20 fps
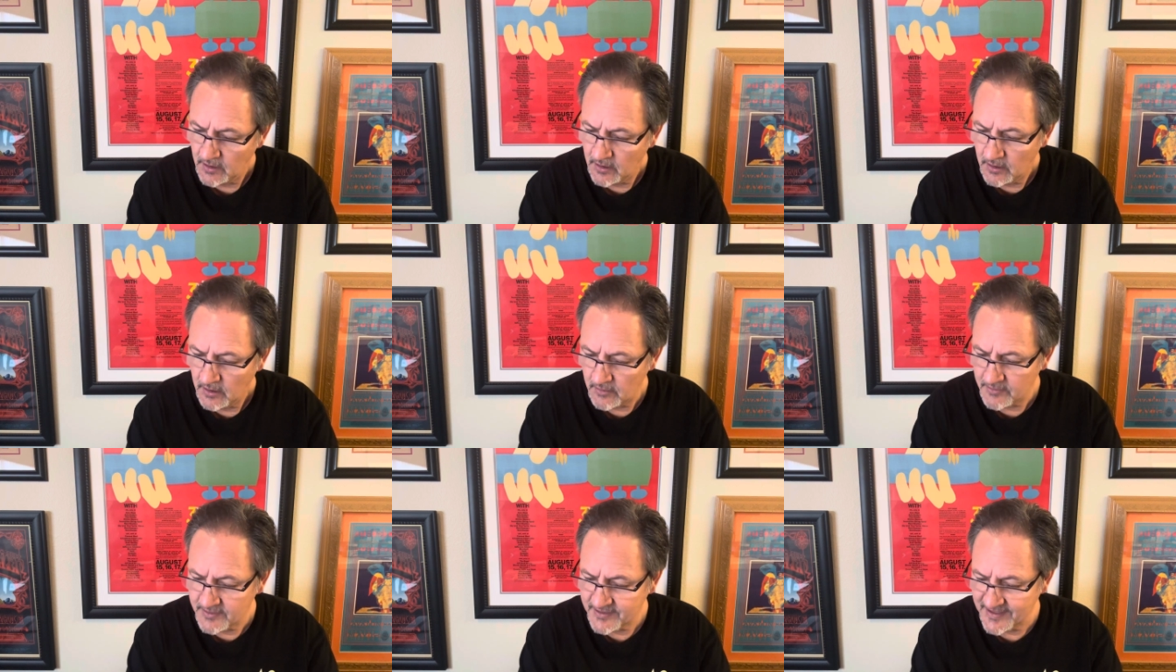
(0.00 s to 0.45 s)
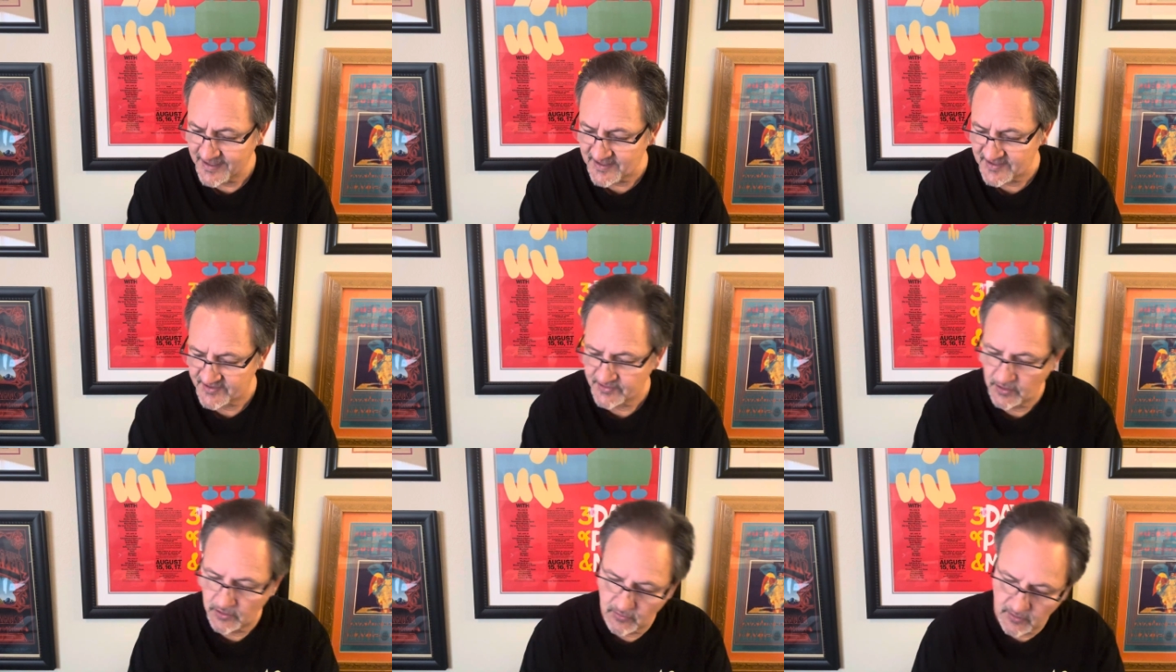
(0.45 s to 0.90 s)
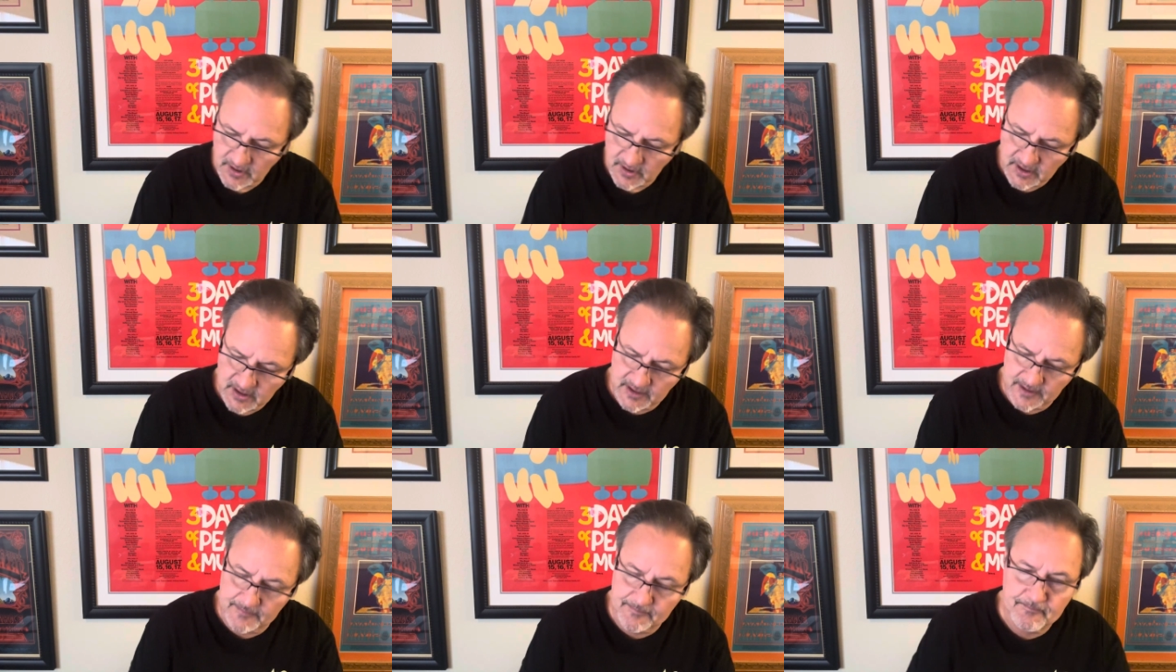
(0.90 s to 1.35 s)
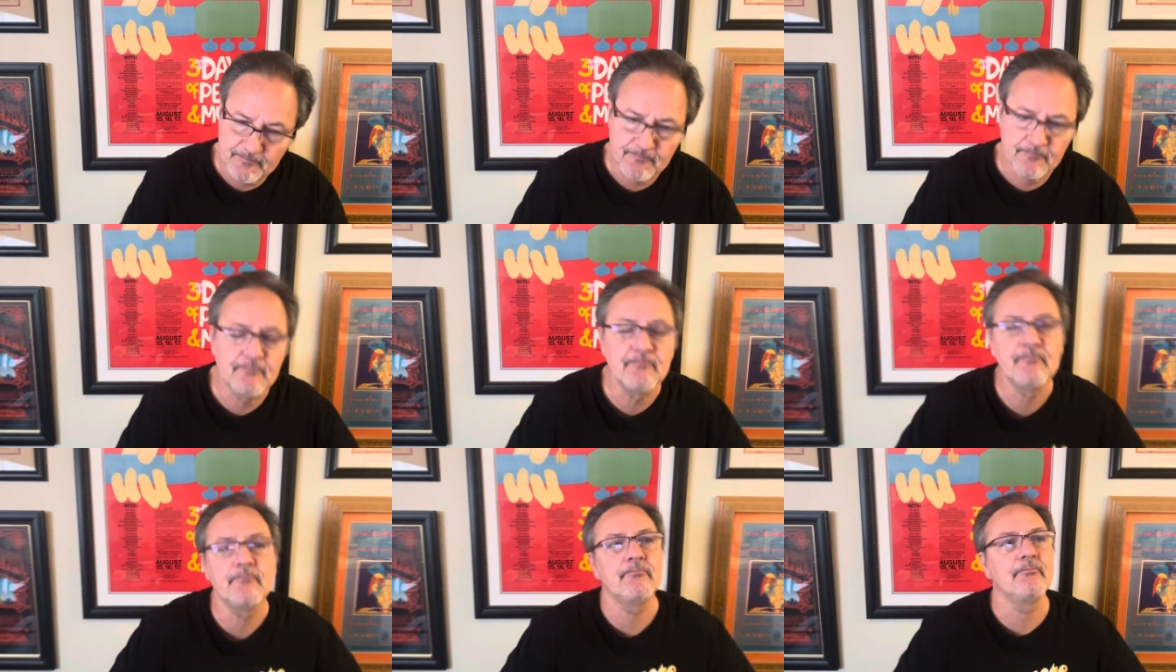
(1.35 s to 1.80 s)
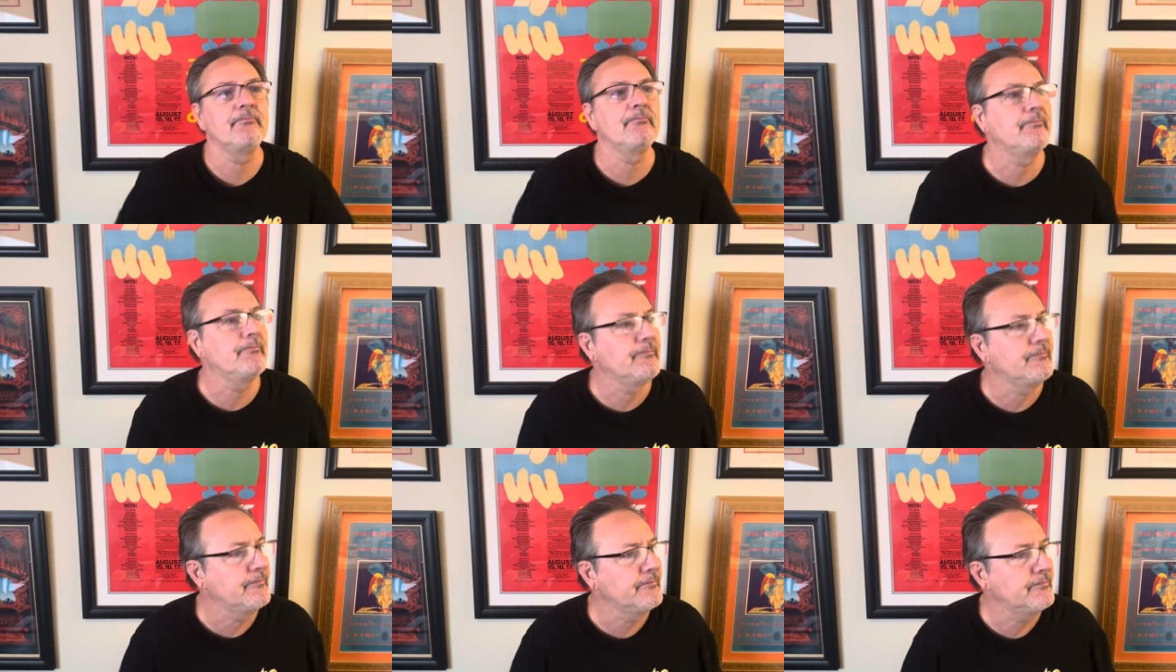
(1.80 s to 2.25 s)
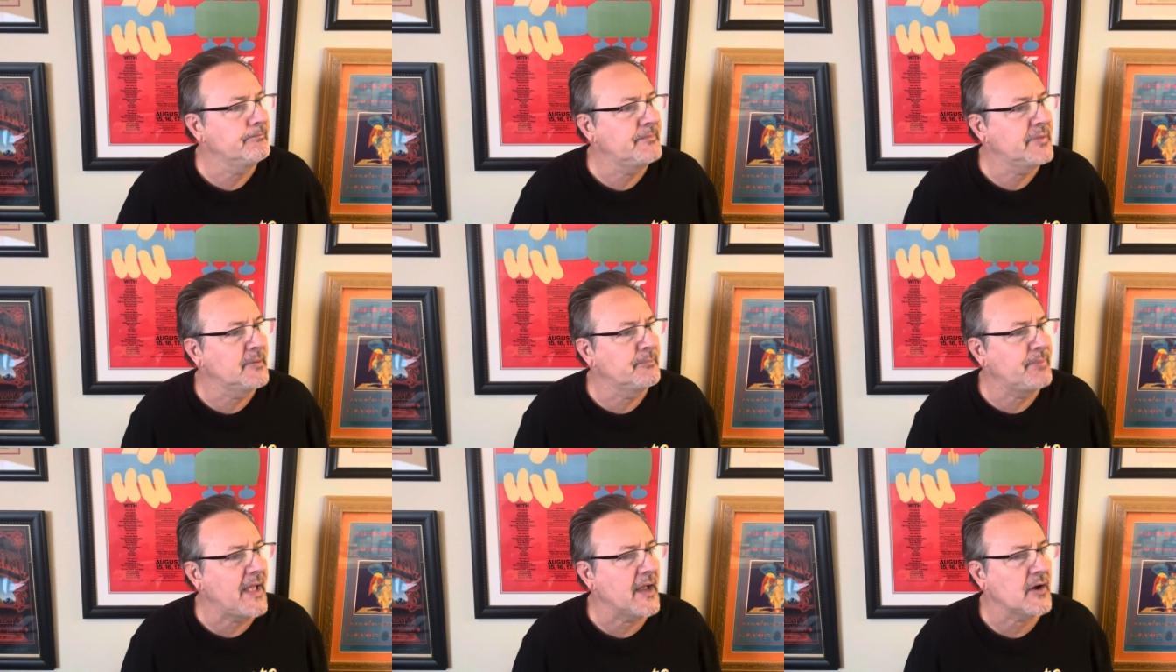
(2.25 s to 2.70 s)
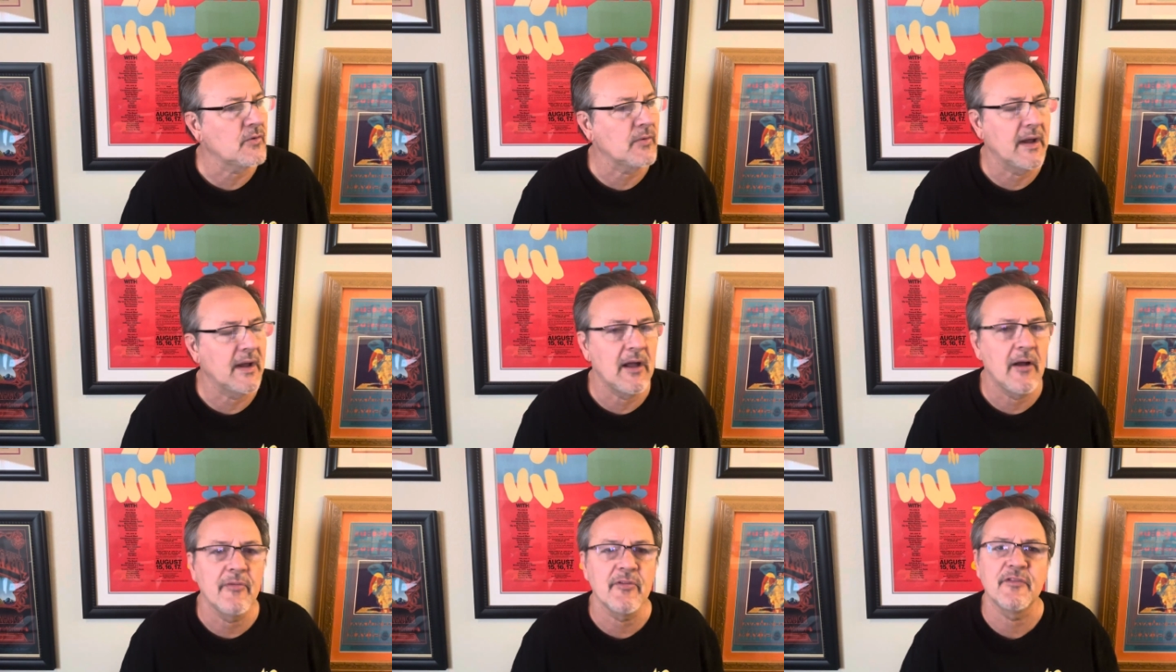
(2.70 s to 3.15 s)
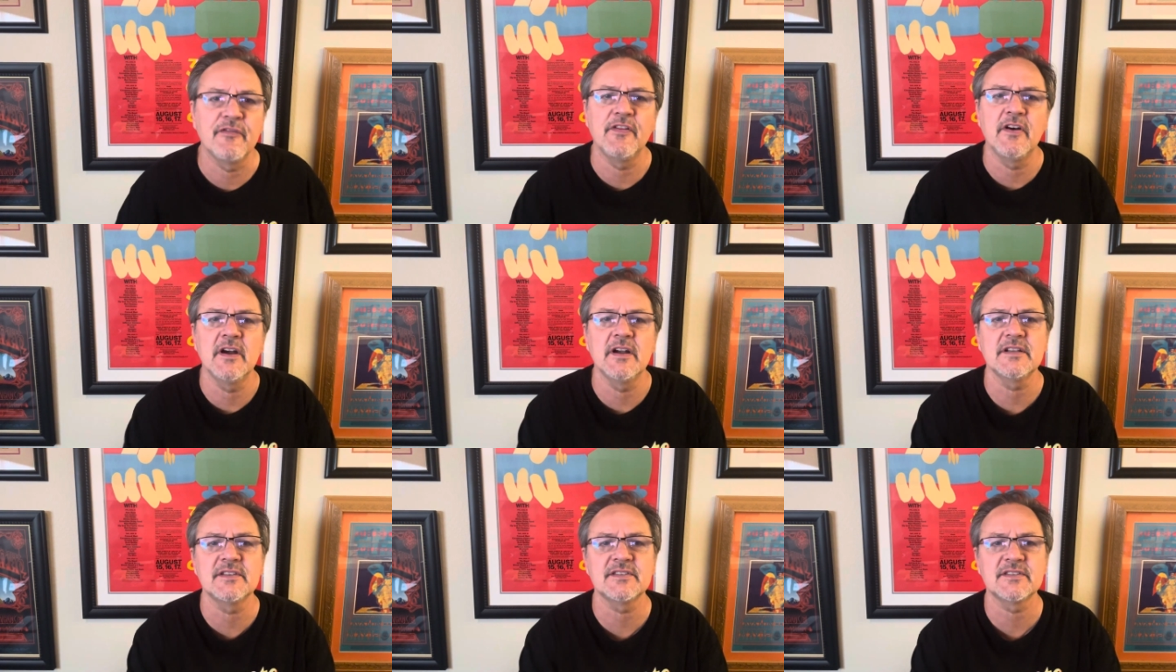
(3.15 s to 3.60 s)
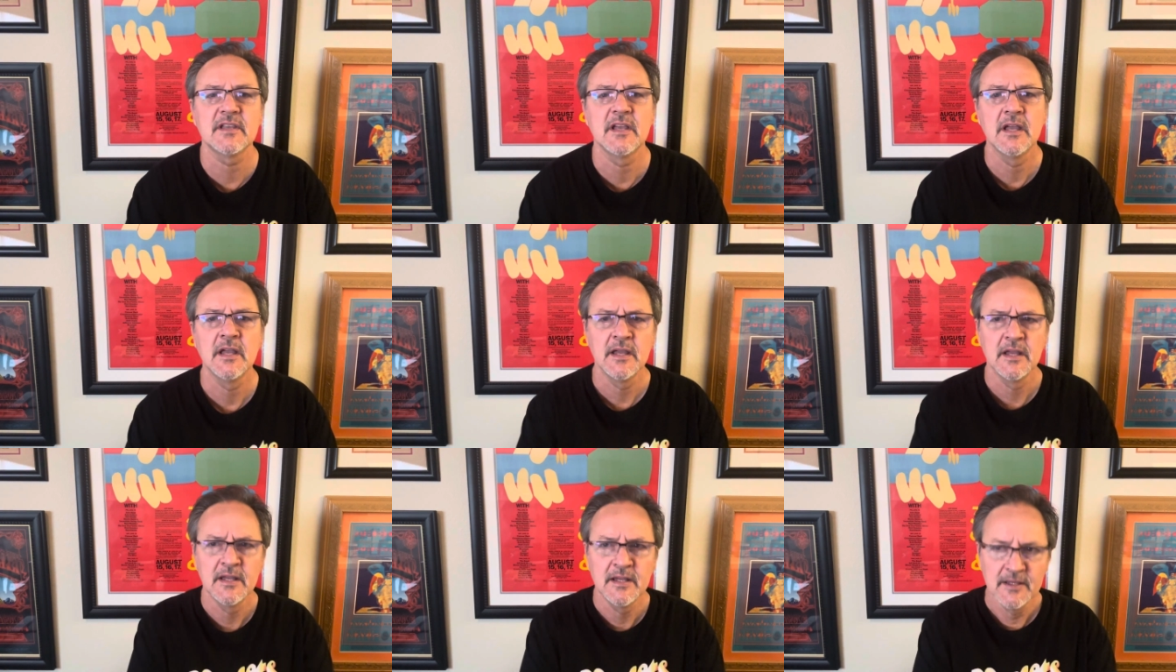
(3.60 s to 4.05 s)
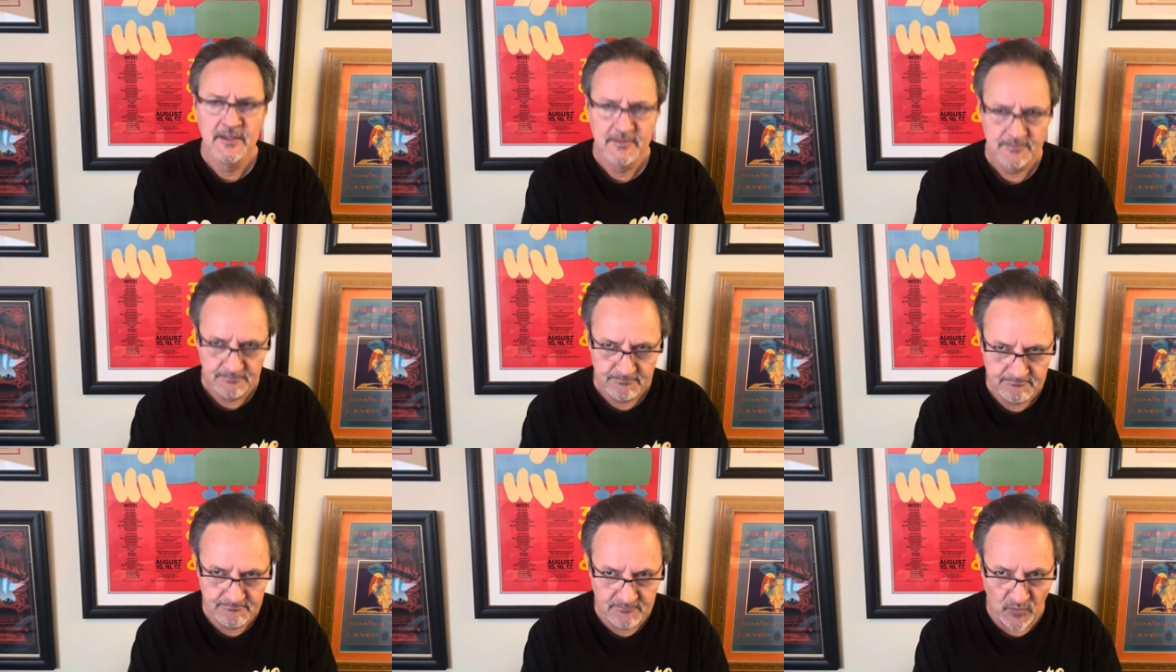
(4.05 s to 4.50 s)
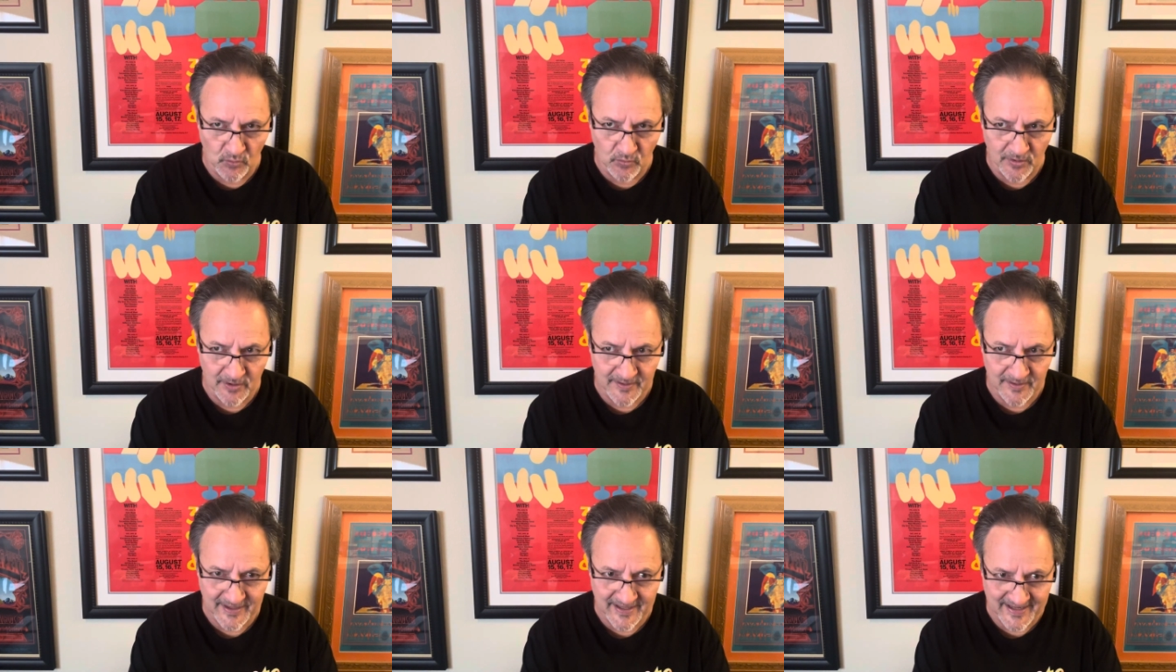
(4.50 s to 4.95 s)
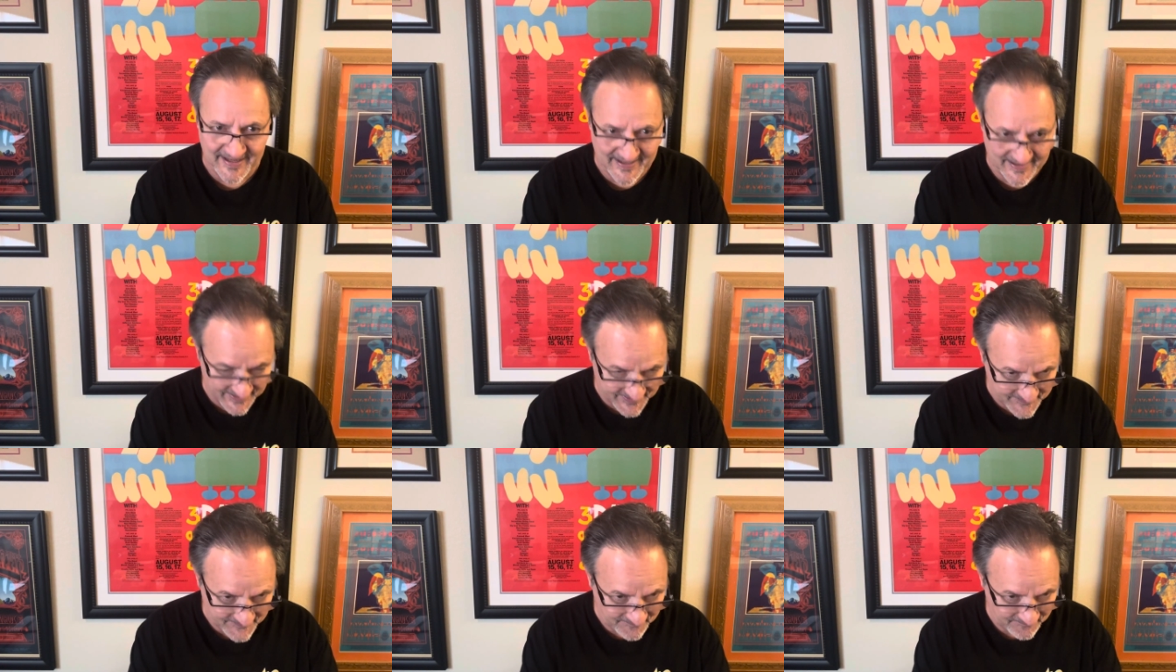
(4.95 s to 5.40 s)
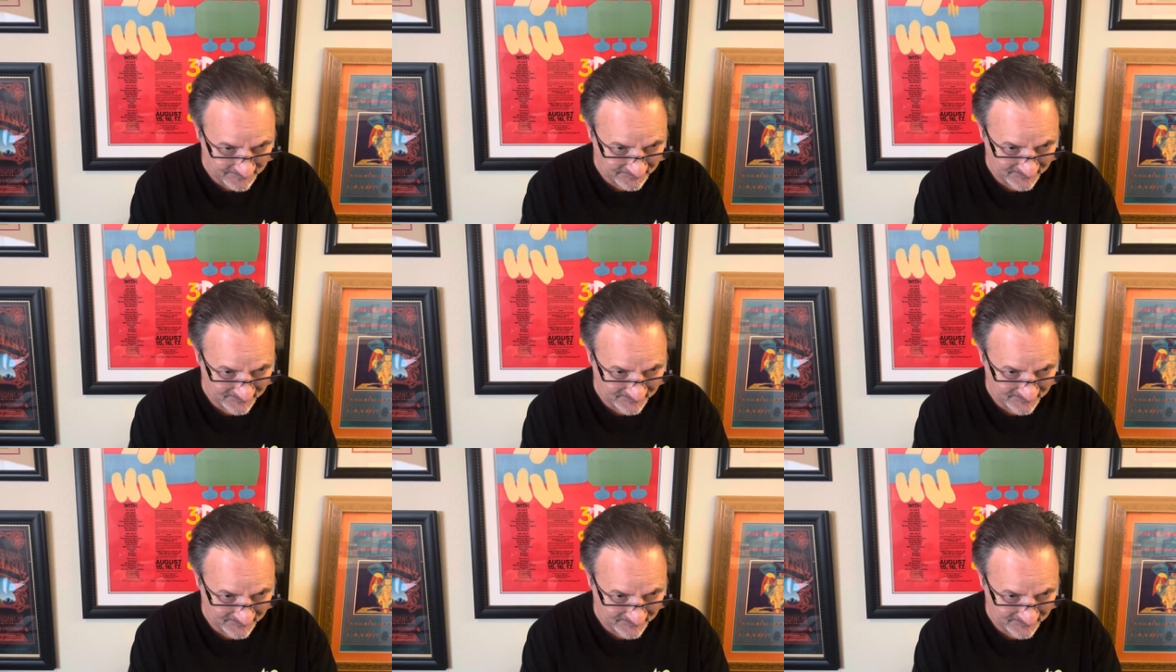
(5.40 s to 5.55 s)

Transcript: Okay, so a bit of background. The Fugs were a,